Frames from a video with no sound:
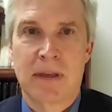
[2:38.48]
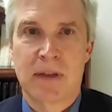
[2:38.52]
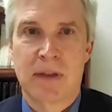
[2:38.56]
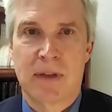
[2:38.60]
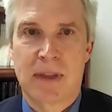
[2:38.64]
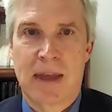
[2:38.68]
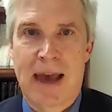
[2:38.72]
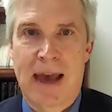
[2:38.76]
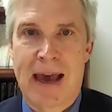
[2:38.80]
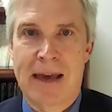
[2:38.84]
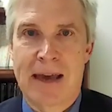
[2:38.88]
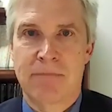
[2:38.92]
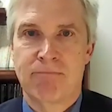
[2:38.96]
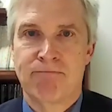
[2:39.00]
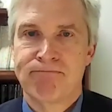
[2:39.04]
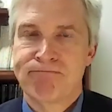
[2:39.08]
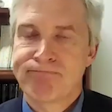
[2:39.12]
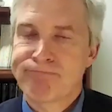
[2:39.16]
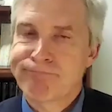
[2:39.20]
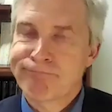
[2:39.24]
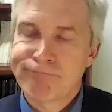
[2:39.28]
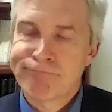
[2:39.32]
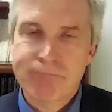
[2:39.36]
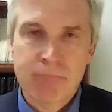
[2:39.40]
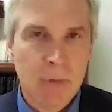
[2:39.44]
is that
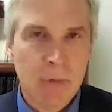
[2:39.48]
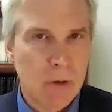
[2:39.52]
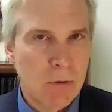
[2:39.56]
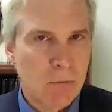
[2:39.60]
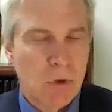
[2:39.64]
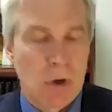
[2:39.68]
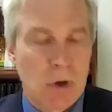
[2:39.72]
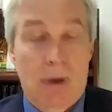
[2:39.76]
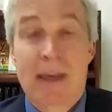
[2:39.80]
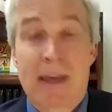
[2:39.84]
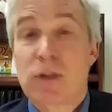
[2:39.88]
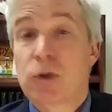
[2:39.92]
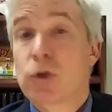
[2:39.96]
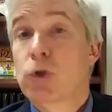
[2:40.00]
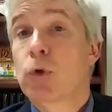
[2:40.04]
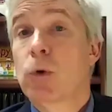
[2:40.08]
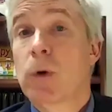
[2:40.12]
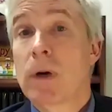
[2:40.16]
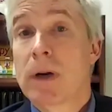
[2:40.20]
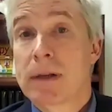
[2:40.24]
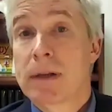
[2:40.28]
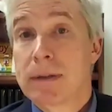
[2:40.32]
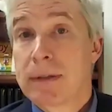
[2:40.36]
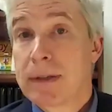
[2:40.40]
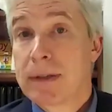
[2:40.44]
you know,
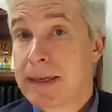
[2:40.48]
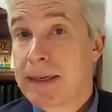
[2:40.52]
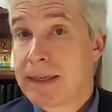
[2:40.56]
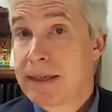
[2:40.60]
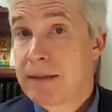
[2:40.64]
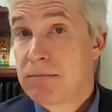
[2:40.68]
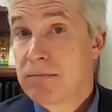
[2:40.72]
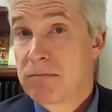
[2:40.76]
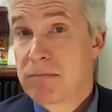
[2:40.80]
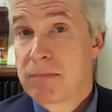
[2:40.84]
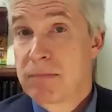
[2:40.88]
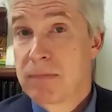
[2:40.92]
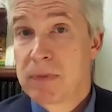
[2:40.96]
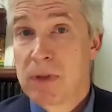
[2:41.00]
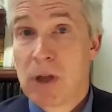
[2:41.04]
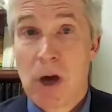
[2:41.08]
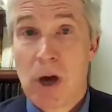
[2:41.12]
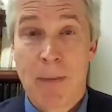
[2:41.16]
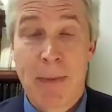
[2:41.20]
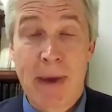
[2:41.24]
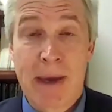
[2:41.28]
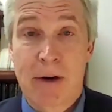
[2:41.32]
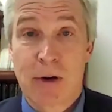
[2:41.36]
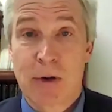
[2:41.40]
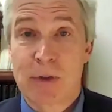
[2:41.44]
historically,
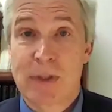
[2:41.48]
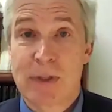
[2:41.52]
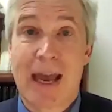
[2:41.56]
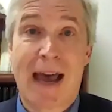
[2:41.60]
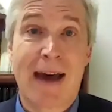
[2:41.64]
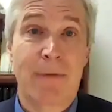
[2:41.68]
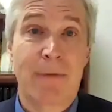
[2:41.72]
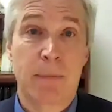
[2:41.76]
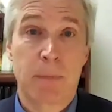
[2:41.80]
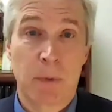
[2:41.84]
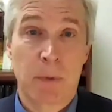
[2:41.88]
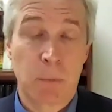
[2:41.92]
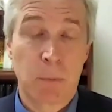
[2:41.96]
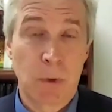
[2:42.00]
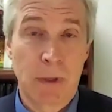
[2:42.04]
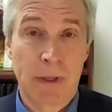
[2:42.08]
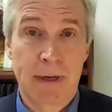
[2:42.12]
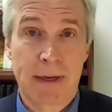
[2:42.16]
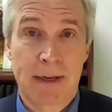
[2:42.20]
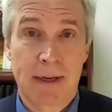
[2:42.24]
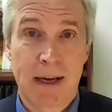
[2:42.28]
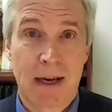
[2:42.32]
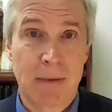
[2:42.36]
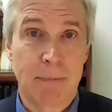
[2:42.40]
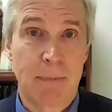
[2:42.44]
lawmakers haven't been
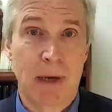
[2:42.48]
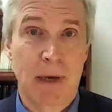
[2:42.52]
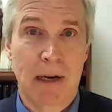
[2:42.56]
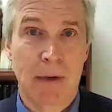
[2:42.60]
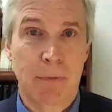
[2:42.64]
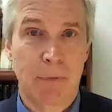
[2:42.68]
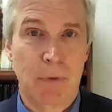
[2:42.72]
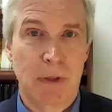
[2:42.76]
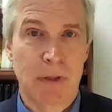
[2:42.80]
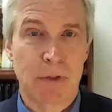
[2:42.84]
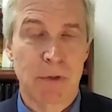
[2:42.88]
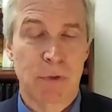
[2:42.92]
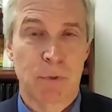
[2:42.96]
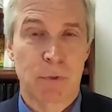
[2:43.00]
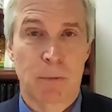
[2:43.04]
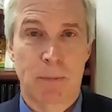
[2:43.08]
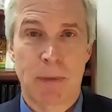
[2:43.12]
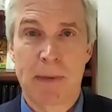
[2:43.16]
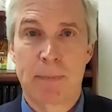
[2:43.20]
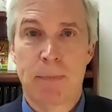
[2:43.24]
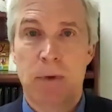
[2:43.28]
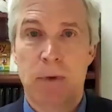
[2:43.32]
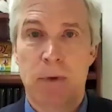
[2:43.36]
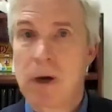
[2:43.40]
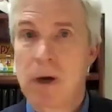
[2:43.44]
willing to cut benefits for
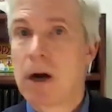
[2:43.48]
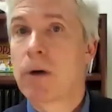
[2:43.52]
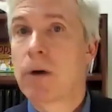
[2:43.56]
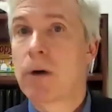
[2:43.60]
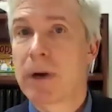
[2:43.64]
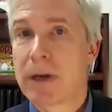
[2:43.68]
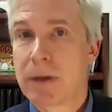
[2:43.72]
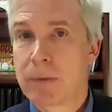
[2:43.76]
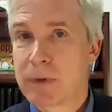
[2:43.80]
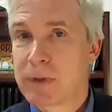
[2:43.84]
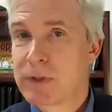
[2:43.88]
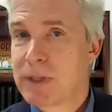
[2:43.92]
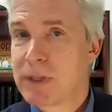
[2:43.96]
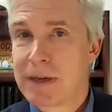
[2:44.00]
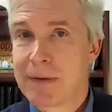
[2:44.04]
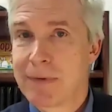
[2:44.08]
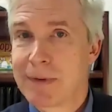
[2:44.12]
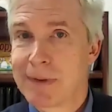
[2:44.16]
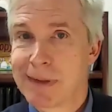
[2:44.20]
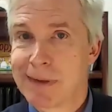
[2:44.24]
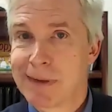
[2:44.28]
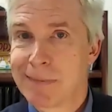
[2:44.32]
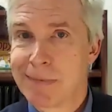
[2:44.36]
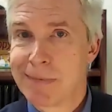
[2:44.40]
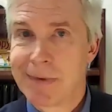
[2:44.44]
people already
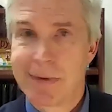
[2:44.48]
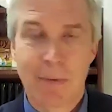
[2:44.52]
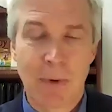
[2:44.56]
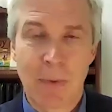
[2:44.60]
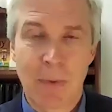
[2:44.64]
receiving them.